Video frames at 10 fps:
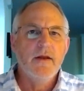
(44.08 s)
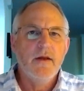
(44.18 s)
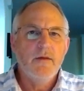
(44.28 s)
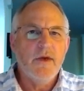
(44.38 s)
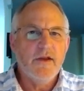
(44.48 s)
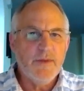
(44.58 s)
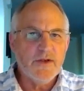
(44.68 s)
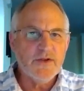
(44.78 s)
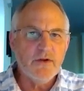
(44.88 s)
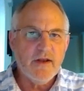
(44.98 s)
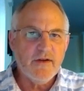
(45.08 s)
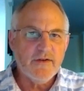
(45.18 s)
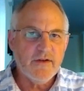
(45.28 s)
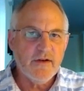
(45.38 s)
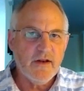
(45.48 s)
My special
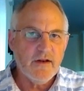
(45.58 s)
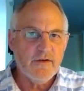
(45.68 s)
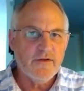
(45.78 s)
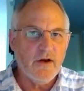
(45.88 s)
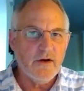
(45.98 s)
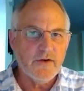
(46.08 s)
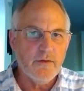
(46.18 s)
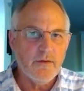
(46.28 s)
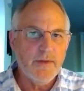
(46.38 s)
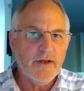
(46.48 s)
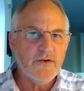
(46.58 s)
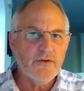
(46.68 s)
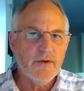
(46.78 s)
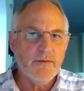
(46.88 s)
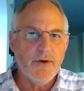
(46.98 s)
guest today is Dr.
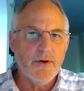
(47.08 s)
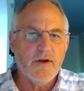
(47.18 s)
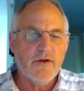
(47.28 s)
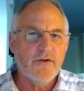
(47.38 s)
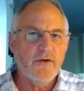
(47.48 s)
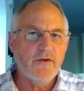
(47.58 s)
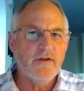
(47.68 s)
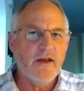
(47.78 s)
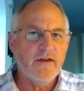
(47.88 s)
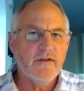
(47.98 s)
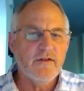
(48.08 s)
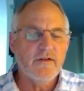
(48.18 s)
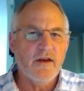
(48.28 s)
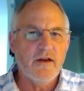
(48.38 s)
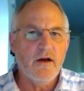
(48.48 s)
Benjamin Perkus, who's a licensed
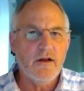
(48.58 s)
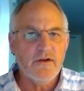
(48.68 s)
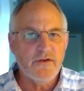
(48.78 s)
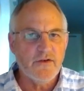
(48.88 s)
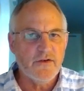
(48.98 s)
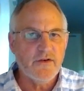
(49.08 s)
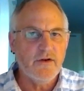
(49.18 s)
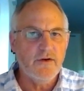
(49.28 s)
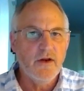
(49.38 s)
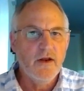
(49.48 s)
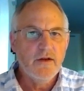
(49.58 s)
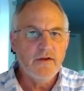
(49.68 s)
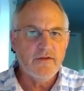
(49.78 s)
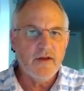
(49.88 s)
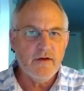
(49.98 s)
psychologist in the
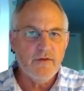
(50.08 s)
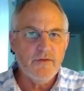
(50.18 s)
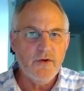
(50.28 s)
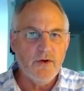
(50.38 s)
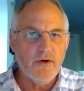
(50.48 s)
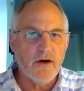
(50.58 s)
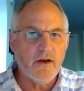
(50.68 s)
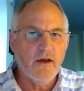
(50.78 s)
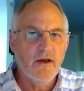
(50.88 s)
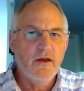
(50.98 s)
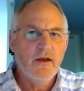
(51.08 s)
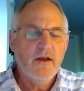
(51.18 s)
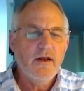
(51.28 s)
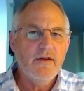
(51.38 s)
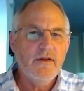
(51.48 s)
state of New York
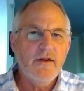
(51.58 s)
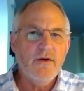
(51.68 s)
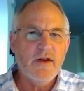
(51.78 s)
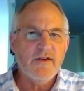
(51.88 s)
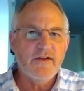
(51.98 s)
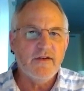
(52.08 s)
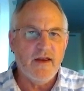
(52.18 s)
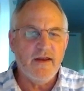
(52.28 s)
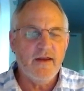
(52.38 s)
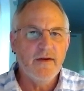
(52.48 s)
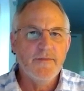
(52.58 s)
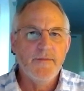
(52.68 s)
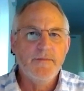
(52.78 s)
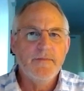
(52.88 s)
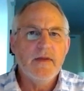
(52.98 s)
in the USA.
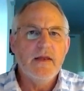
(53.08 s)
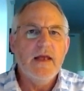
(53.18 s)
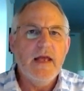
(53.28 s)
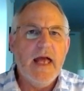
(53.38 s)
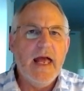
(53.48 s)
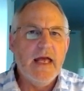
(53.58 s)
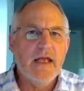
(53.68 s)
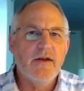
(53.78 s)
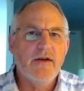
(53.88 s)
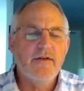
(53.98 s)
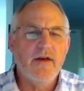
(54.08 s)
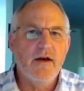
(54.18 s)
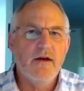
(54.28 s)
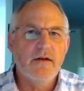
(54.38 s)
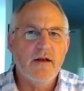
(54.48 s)
And
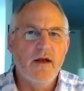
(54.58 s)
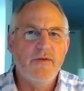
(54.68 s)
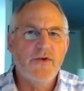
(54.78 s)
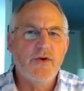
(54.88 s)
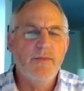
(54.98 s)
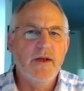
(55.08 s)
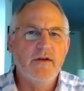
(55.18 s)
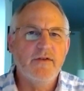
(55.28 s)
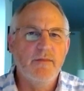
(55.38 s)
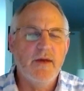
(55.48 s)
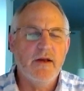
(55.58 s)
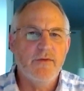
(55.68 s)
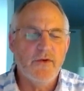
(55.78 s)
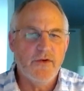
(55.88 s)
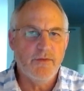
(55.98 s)
I have a tremendous amount of
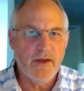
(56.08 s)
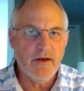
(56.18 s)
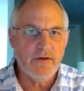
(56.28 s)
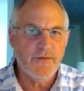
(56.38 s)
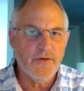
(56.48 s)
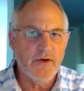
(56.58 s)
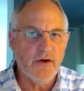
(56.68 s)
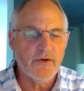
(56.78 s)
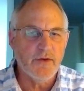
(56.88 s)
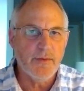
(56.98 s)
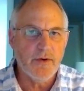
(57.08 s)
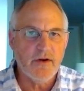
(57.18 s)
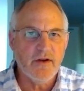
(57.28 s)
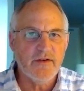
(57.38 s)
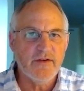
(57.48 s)
respect for Dr.
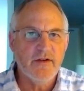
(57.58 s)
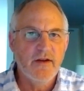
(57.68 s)
Perkus.